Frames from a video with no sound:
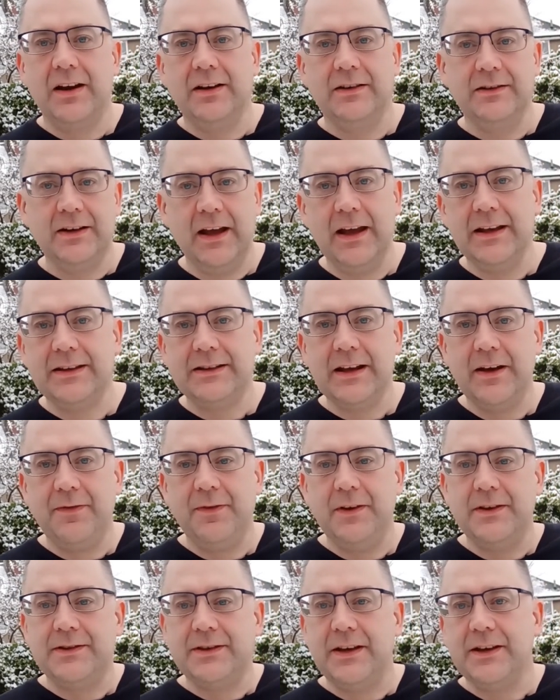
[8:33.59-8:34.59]
And it
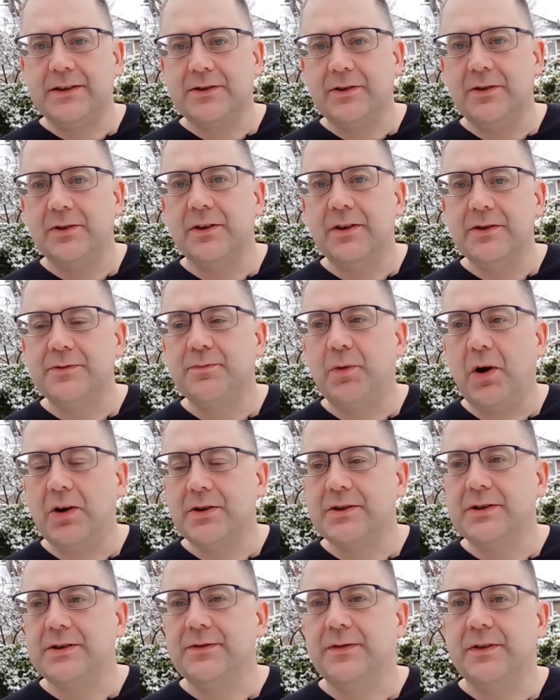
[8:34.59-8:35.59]
definitely ticks all those
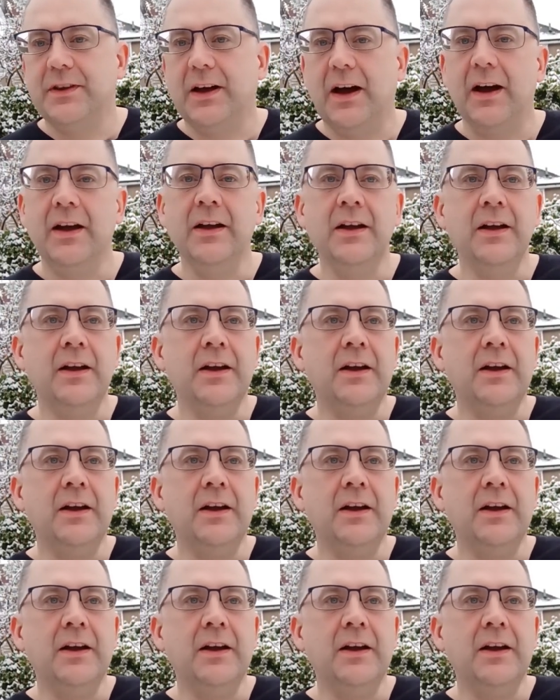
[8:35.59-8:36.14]
boxes for that.